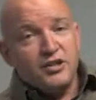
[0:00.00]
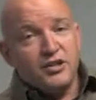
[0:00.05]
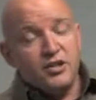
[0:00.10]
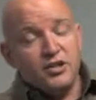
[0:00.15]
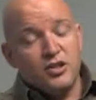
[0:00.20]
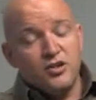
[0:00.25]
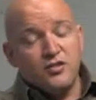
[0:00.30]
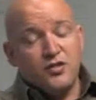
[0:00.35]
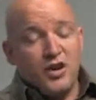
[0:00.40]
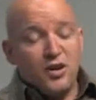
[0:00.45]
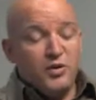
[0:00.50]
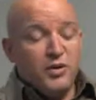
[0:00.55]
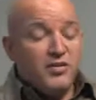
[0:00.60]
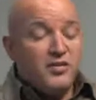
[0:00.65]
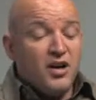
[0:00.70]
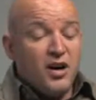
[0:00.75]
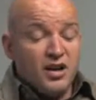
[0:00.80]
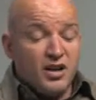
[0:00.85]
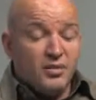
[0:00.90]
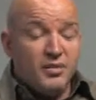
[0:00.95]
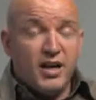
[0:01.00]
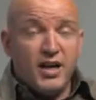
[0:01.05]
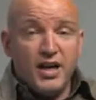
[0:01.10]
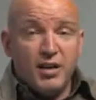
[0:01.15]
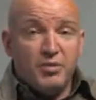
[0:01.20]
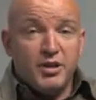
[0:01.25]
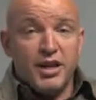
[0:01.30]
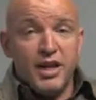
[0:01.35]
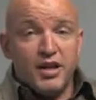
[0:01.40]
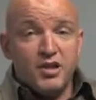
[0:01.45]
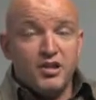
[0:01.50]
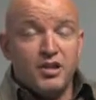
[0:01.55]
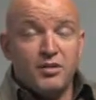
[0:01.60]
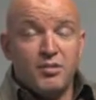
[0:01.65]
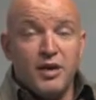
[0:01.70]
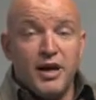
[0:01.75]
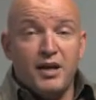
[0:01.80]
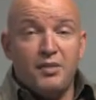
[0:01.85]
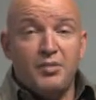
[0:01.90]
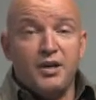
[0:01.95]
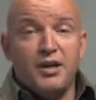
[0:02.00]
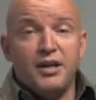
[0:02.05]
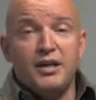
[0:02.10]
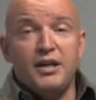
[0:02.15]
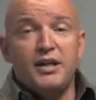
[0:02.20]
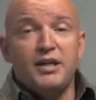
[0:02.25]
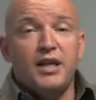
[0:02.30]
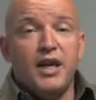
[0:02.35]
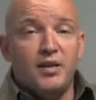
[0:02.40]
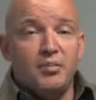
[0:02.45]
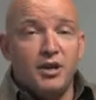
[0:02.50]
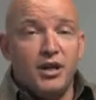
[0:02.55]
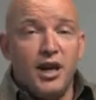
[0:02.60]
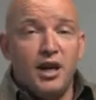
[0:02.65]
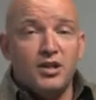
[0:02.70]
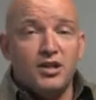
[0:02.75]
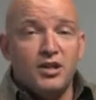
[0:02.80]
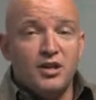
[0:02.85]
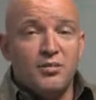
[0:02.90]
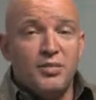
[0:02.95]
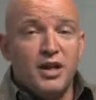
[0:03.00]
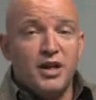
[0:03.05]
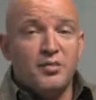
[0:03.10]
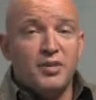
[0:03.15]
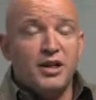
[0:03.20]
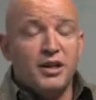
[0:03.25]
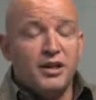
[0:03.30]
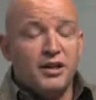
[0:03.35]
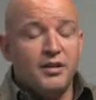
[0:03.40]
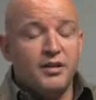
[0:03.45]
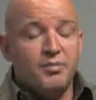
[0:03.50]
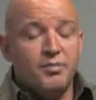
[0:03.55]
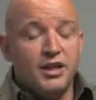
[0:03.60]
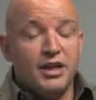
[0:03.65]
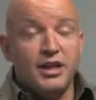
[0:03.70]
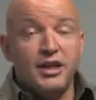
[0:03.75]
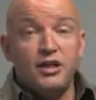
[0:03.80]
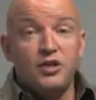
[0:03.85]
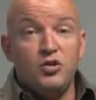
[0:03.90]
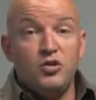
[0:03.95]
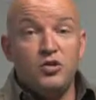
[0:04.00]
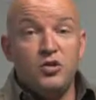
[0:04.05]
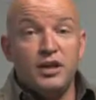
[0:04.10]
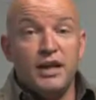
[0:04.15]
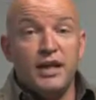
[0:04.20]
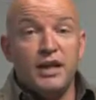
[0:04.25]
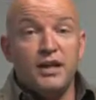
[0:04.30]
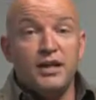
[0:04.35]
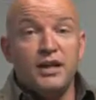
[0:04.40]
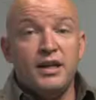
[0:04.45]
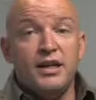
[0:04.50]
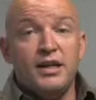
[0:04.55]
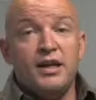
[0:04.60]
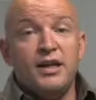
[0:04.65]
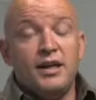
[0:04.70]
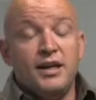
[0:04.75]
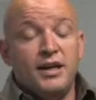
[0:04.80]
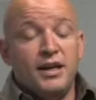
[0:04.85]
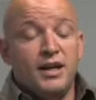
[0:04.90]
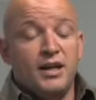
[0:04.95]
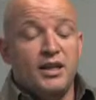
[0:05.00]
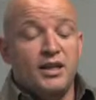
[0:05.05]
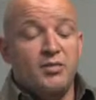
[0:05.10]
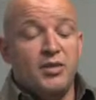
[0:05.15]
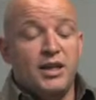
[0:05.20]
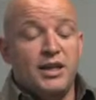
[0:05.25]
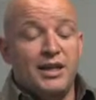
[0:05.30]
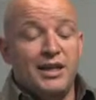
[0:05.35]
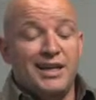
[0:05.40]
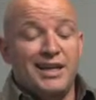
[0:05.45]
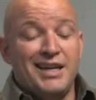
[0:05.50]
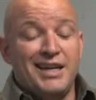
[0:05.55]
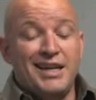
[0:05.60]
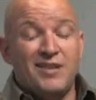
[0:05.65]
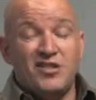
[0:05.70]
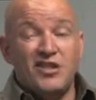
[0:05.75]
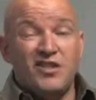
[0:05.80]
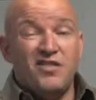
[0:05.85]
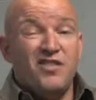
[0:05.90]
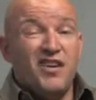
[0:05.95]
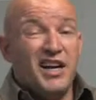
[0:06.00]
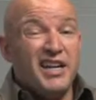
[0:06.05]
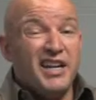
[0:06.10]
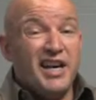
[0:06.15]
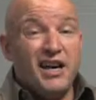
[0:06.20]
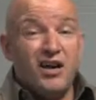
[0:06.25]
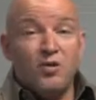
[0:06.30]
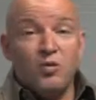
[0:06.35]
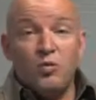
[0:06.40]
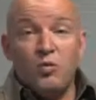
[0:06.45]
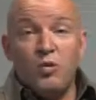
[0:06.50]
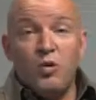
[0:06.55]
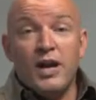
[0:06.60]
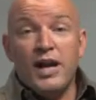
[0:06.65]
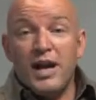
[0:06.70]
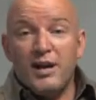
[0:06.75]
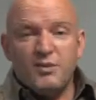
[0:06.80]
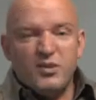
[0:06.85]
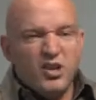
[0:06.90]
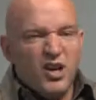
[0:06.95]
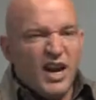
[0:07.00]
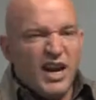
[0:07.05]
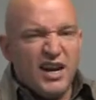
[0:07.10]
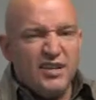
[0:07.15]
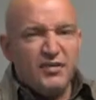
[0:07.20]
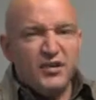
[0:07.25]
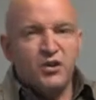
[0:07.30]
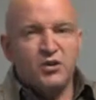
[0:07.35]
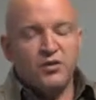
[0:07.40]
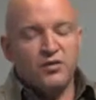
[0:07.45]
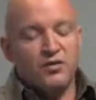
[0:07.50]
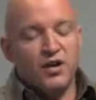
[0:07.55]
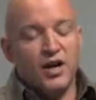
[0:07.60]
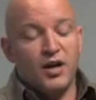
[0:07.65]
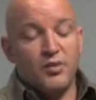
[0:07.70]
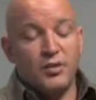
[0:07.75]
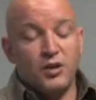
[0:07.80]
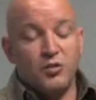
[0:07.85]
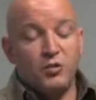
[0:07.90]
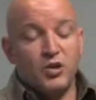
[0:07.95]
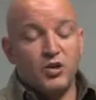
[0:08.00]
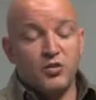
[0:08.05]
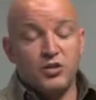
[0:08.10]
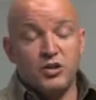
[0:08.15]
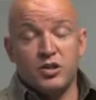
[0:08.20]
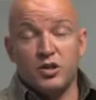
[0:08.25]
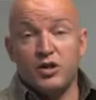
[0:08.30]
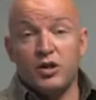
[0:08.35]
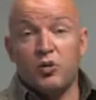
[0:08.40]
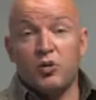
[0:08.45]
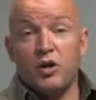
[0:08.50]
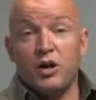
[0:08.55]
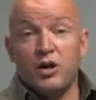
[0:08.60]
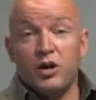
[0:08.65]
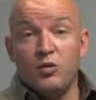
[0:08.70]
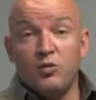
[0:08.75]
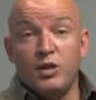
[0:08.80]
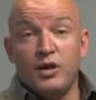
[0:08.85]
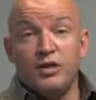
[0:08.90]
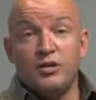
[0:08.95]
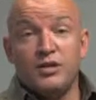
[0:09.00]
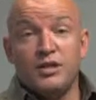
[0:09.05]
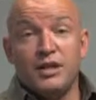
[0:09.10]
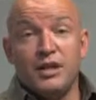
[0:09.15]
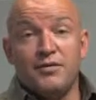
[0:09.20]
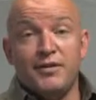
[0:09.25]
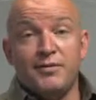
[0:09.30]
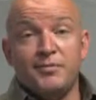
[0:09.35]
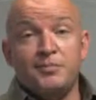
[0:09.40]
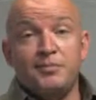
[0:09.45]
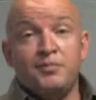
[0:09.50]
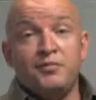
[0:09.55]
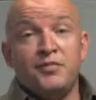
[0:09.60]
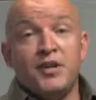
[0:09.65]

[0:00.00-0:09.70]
So far we've talked about application compatibility and the application compatibility toolkit and the ability that it gives you to find out what apps you have in your environment and which ones are going to run on Windows 7.